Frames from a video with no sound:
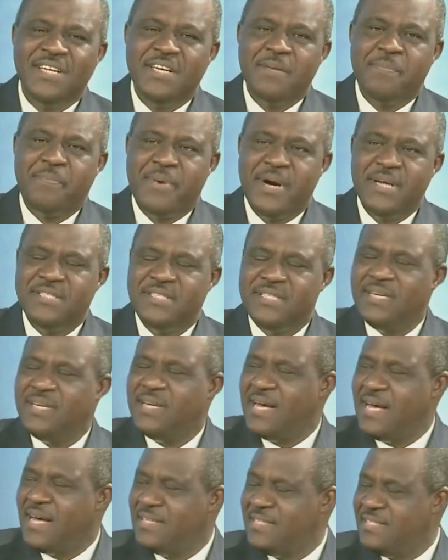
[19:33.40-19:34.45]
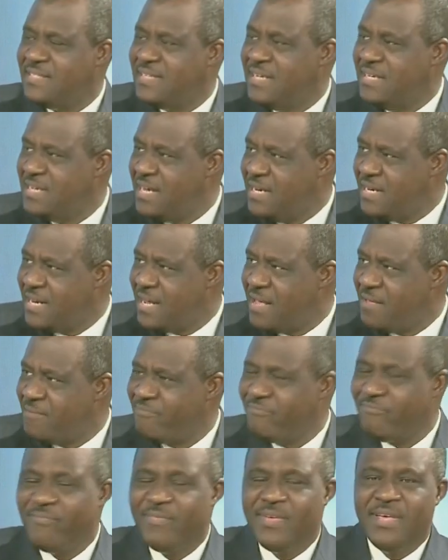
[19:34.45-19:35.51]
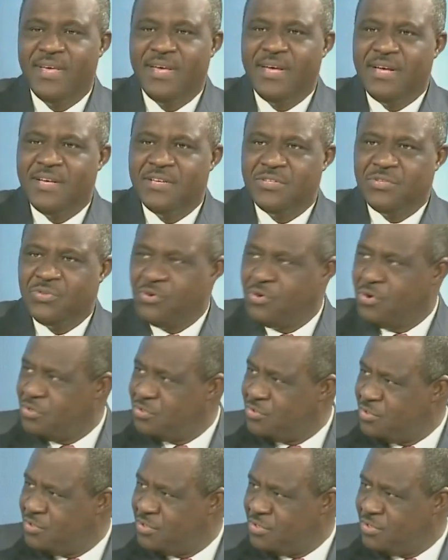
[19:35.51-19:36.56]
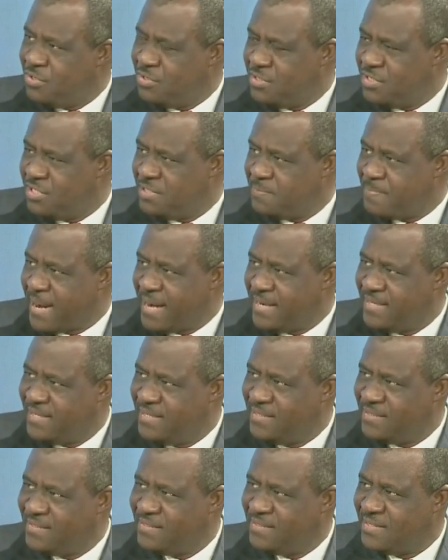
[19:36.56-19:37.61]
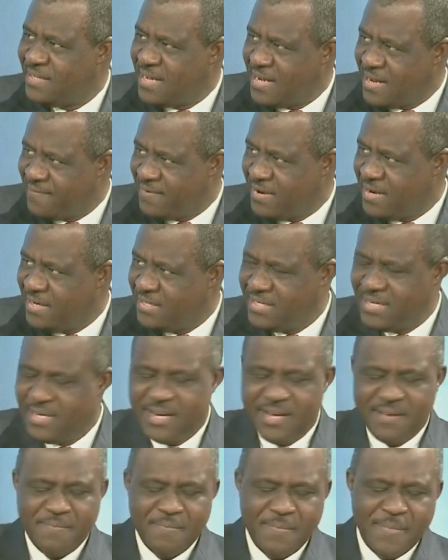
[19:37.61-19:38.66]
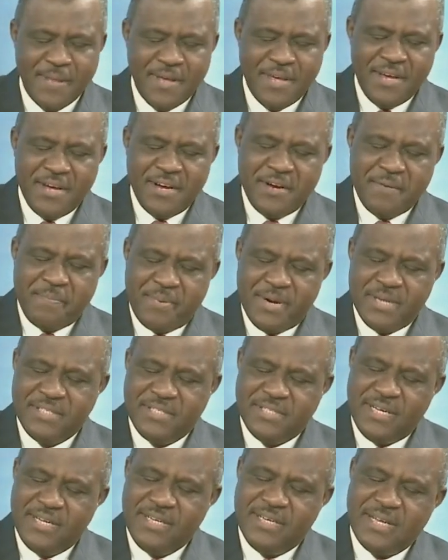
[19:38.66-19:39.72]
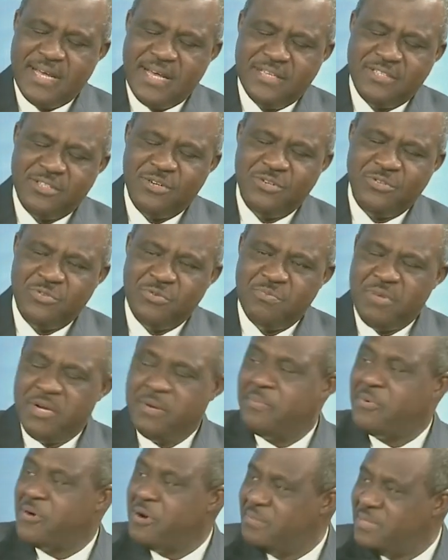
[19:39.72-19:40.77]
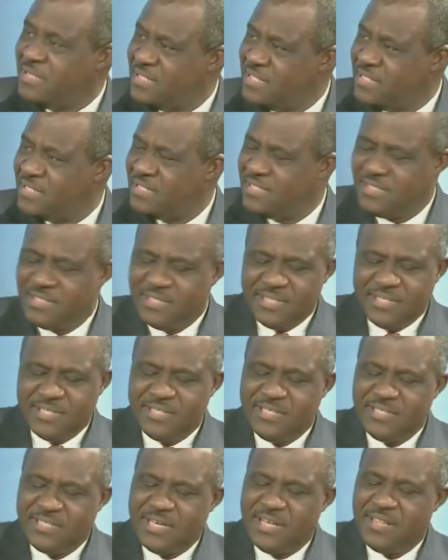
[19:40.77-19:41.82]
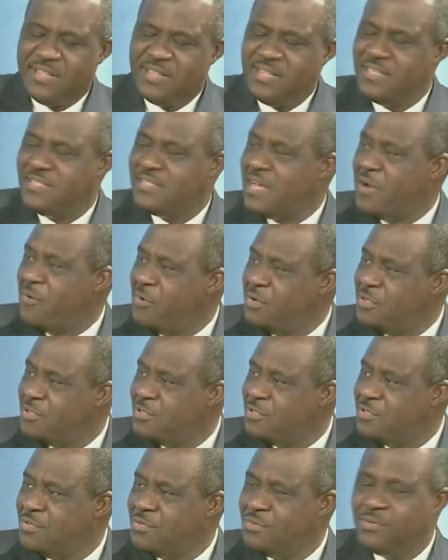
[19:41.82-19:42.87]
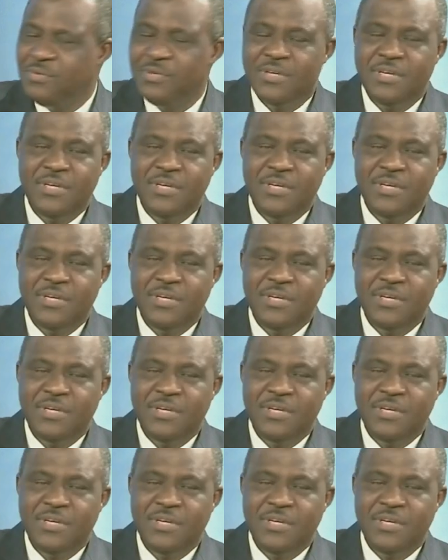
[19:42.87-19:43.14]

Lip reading: The president has his agenda, so also does his party have an agenda. The president has also made promises, these are the things I want to do.